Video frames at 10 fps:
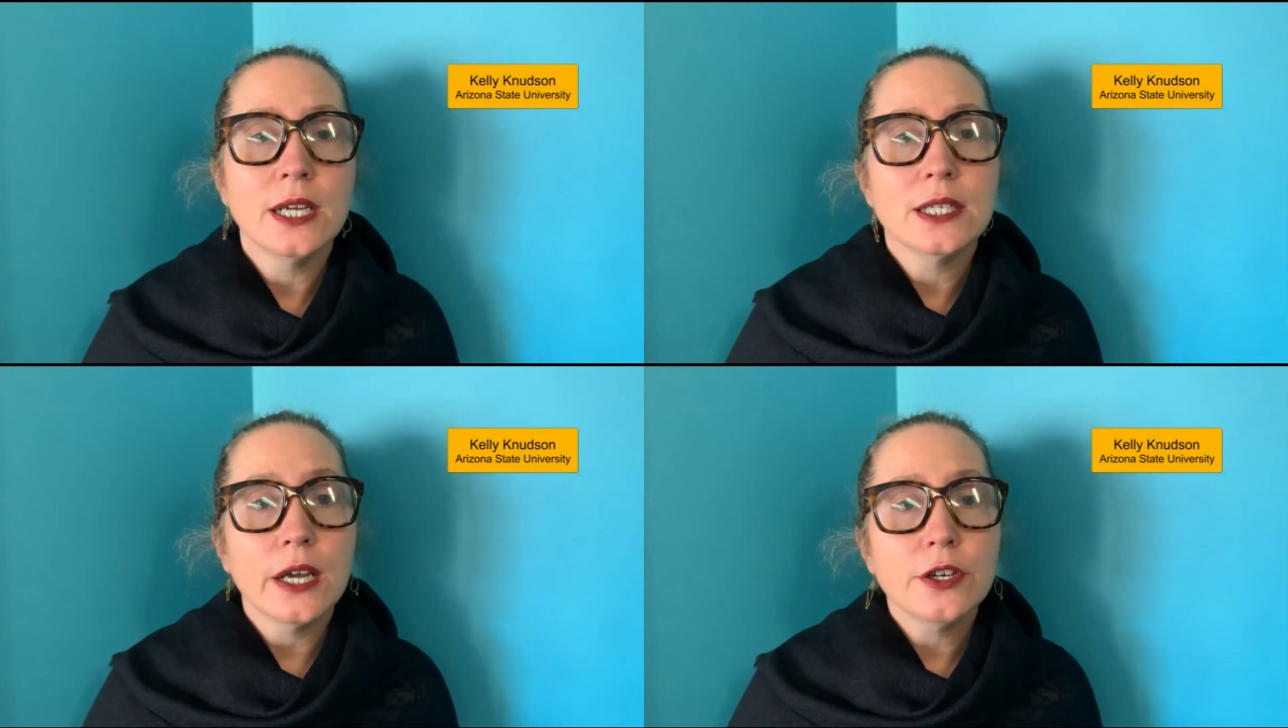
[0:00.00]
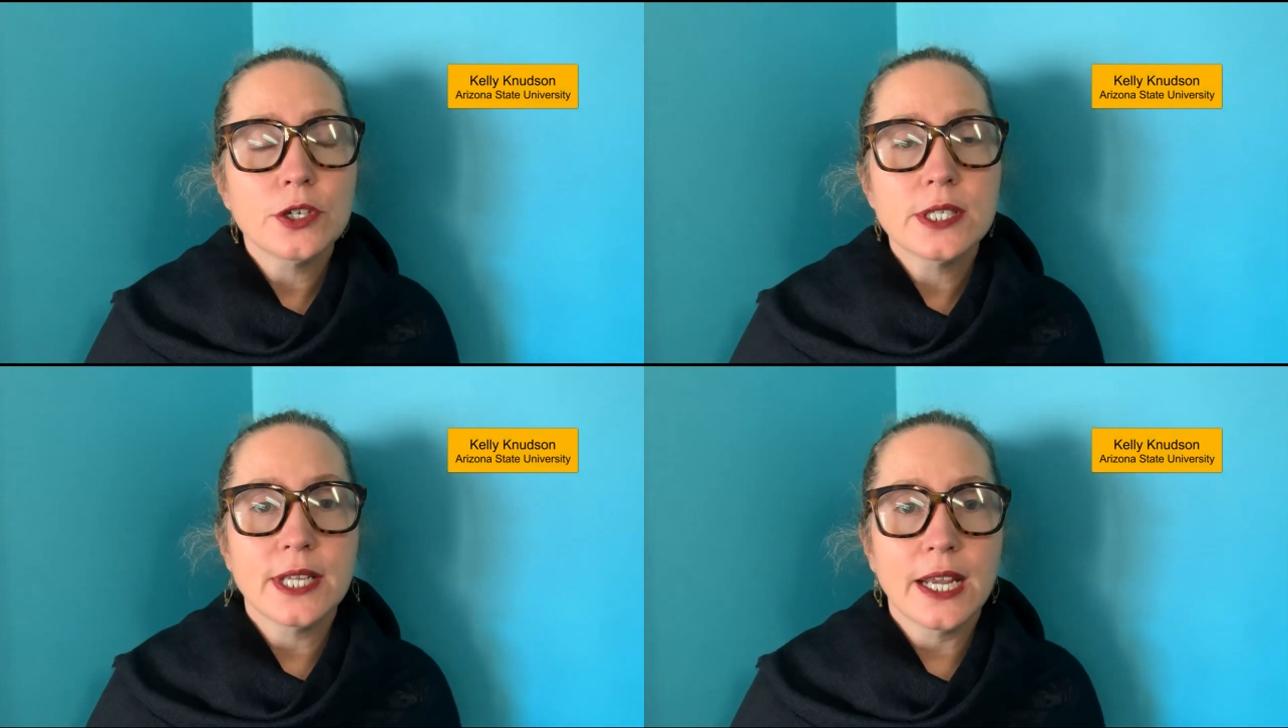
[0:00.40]
to
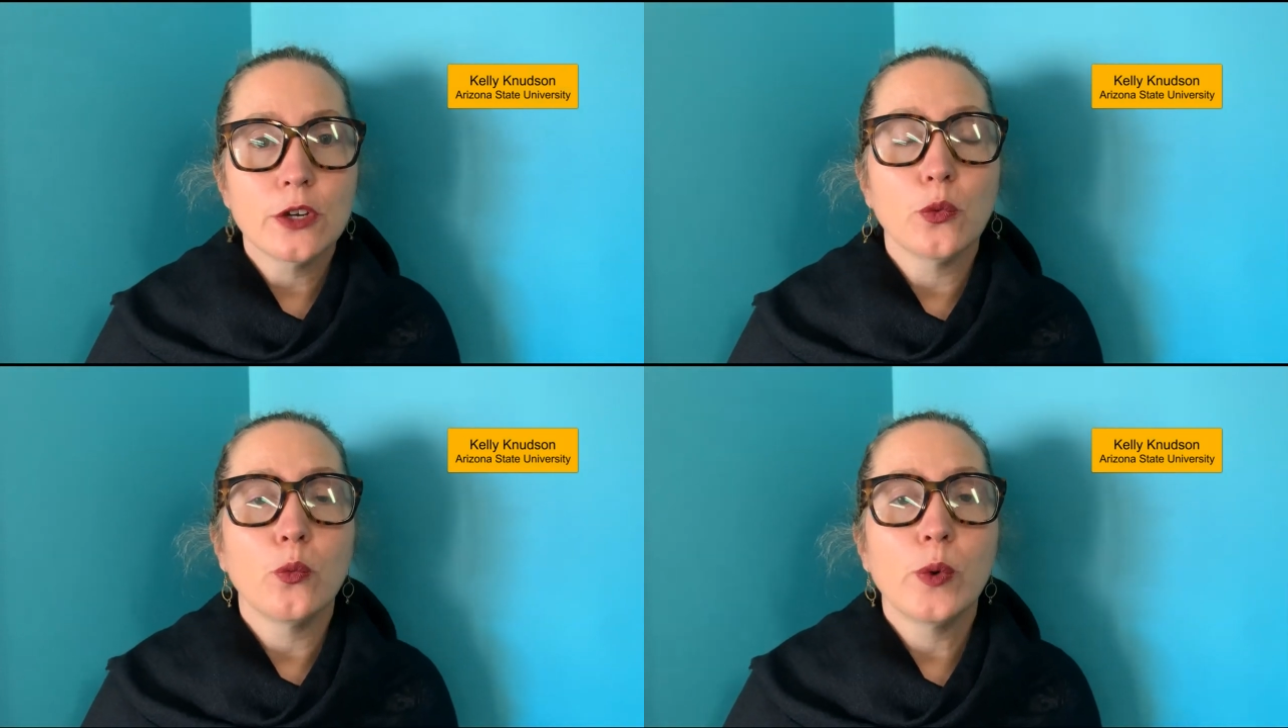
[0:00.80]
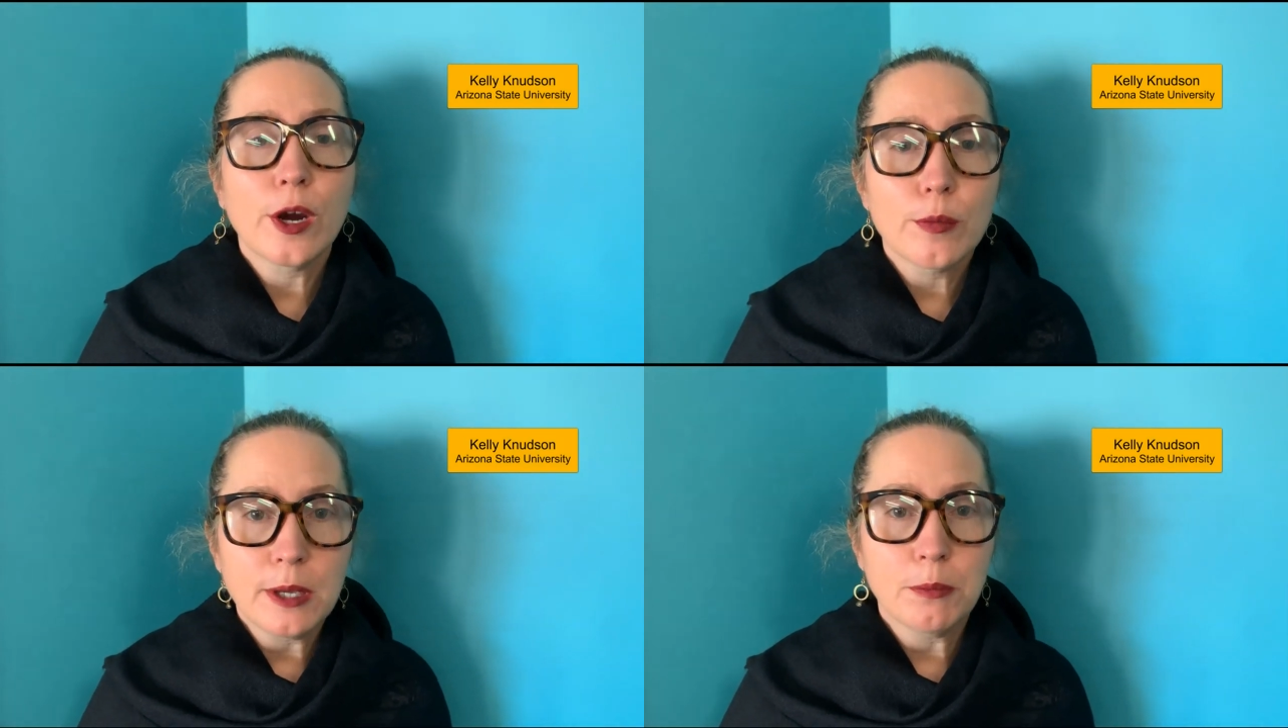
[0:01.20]
understand
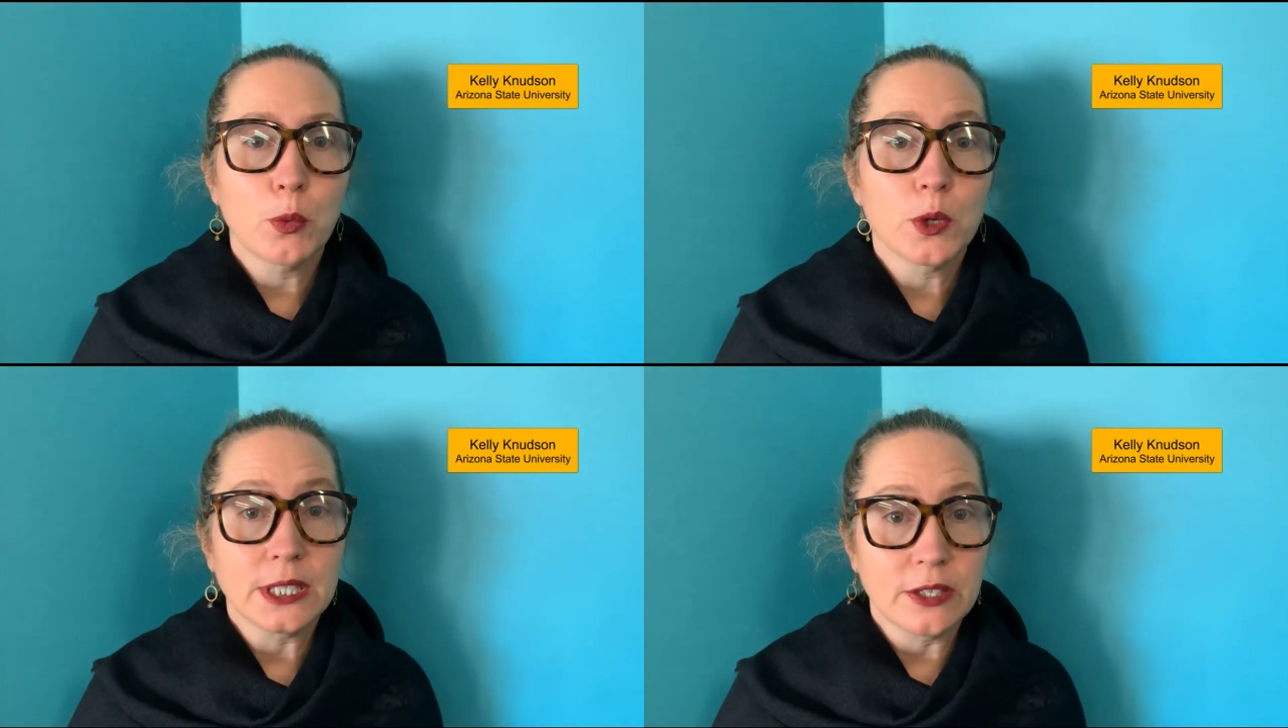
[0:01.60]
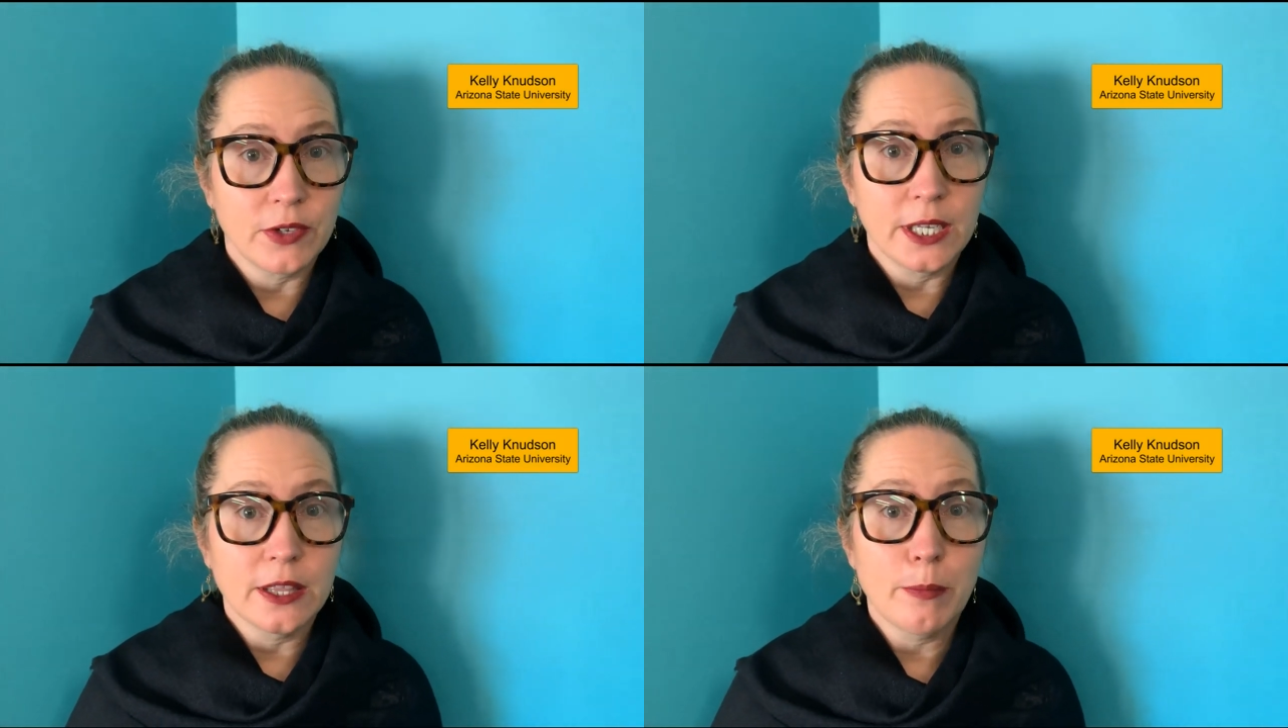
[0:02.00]
where people were
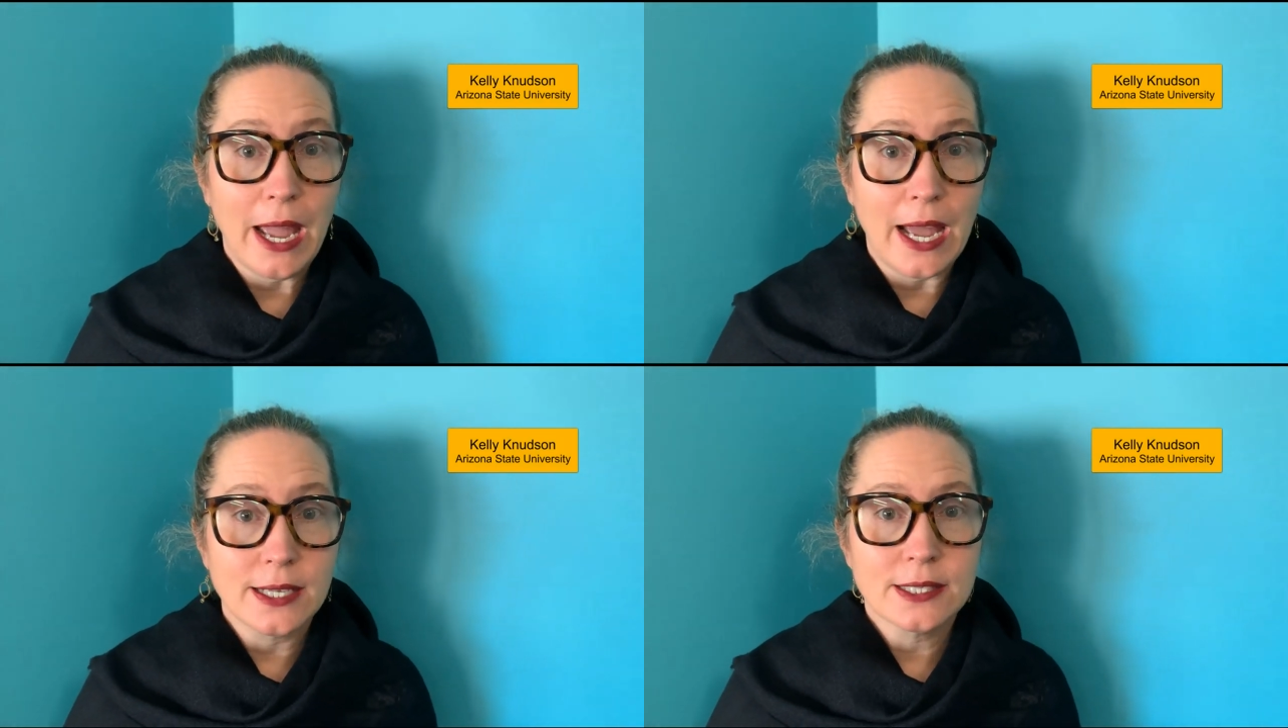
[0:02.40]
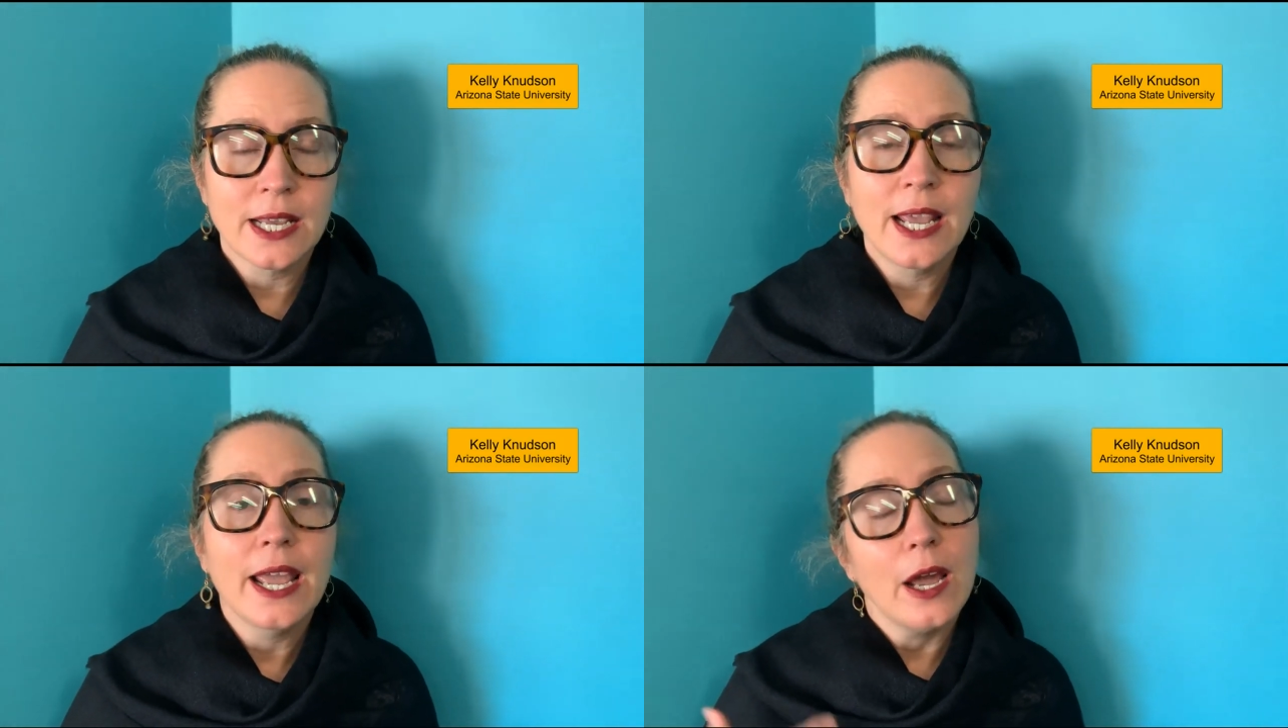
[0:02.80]
living in the past.
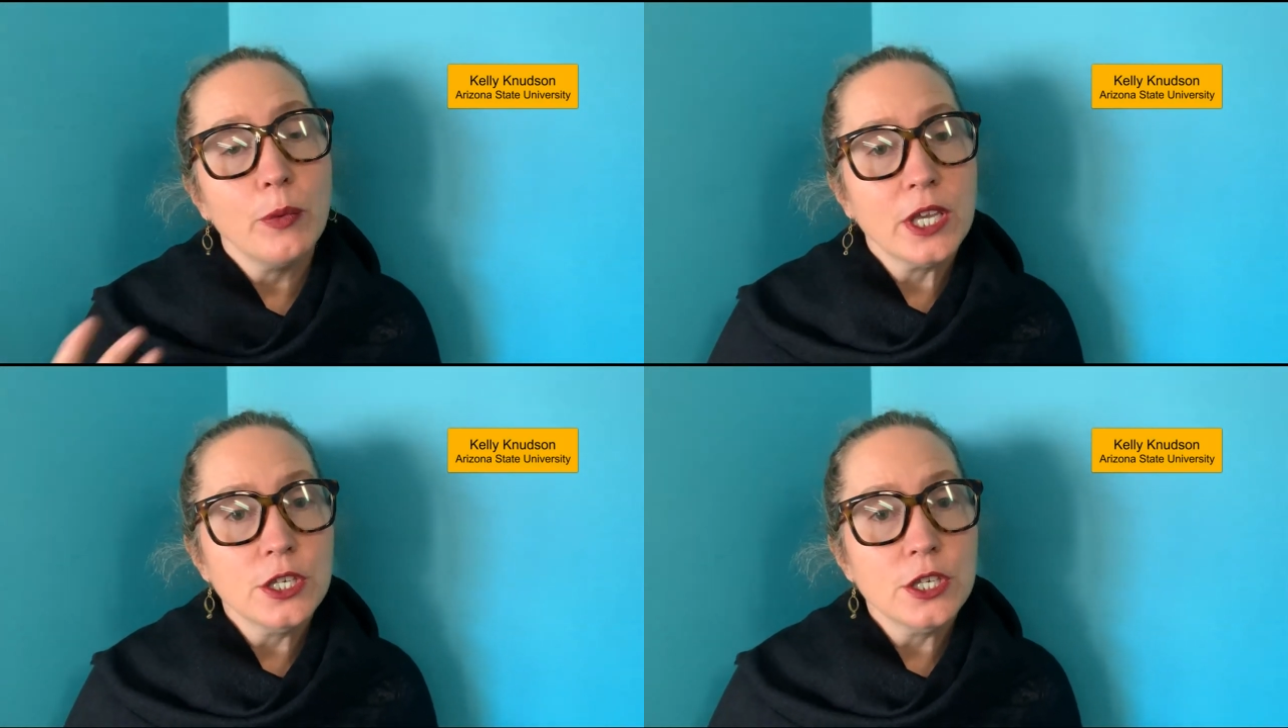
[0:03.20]
And we